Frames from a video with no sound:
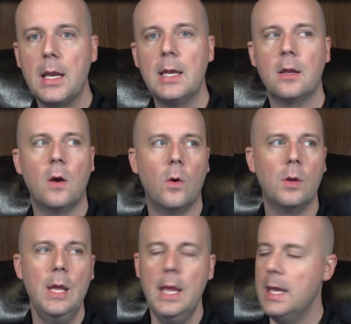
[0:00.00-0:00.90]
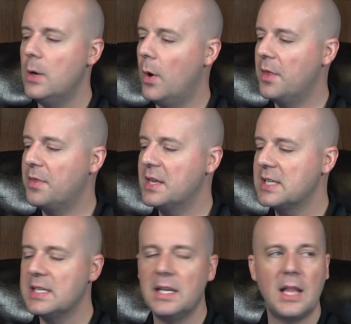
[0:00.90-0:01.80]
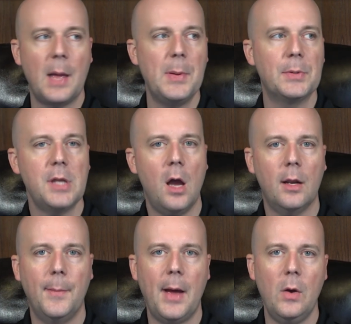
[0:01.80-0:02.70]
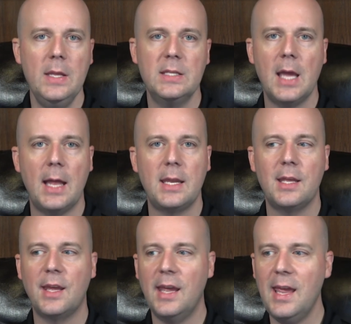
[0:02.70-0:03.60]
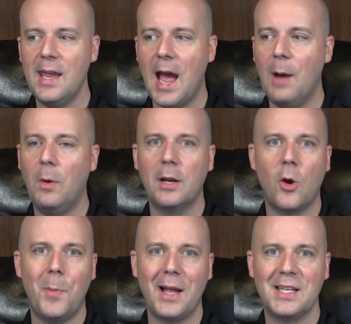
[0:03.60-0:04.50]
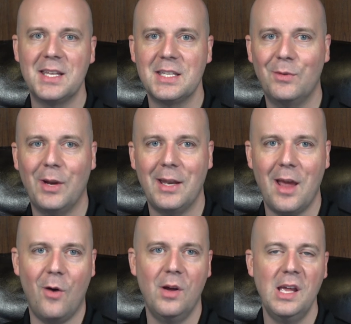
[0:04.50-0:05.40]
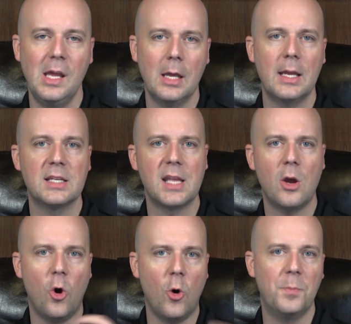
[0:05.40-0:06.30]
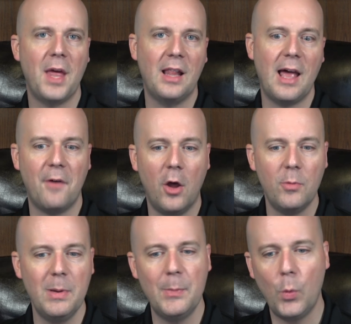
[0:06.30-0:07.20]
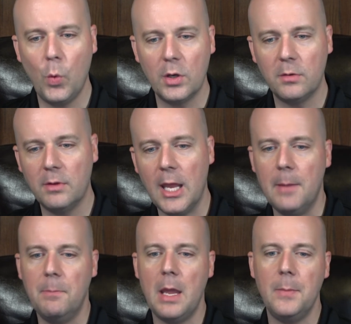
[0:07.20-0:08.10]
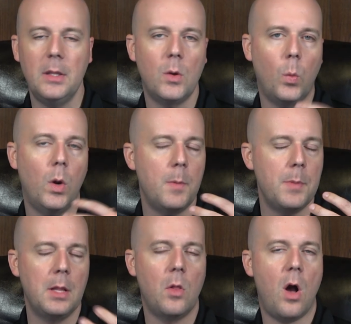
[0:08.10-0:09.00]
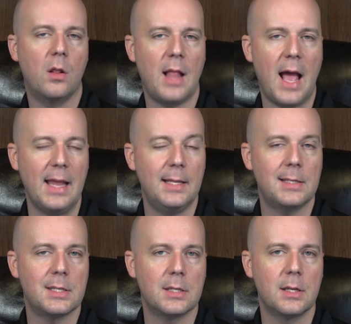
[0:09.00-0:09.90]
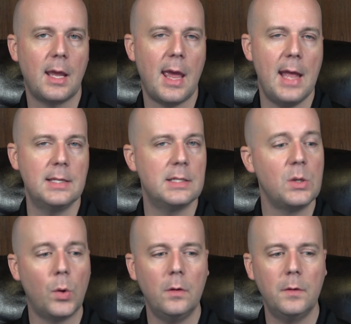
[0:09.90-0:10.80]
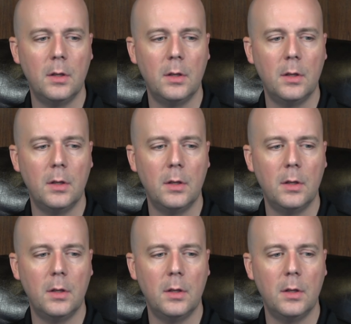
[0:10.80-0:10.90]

and go. You know, one of the things I see a lot of people talking about is the idea that, hey, I want to go back to Disney right now, because they hope that a lot of other people wouldn't, and maybe there wouldn't be long lines at Disney World.